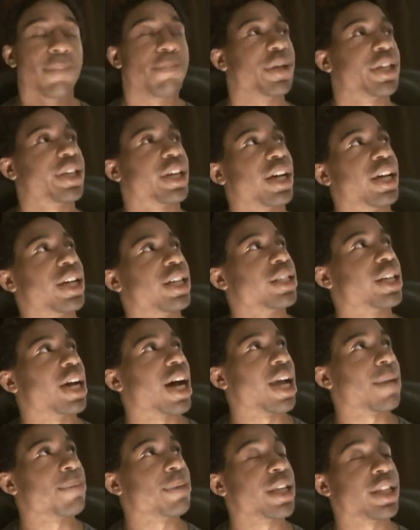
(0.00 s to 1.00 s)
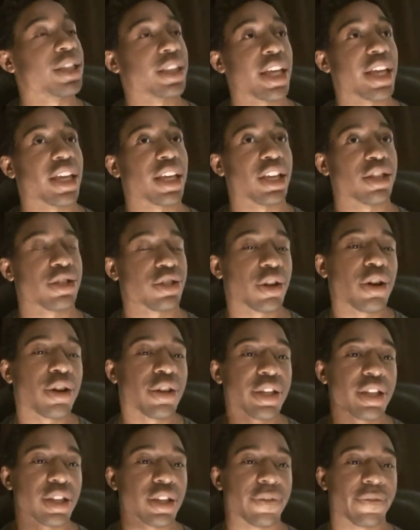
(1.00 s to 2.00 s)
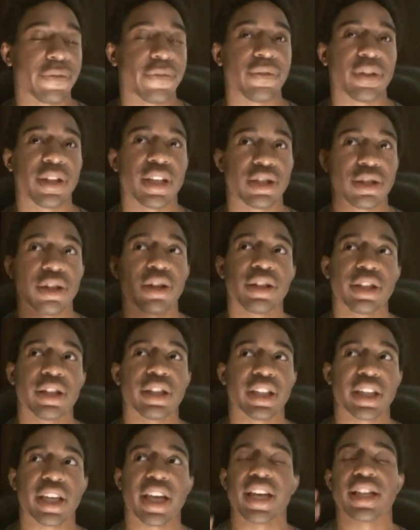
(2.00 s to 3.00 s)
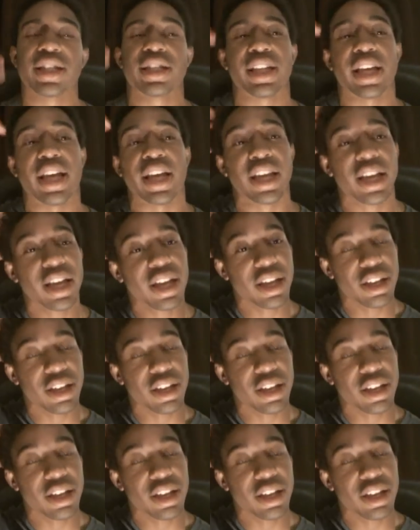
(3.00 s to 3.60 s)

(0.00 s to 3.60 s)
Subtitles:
Because I mean, like, it's certainly the case that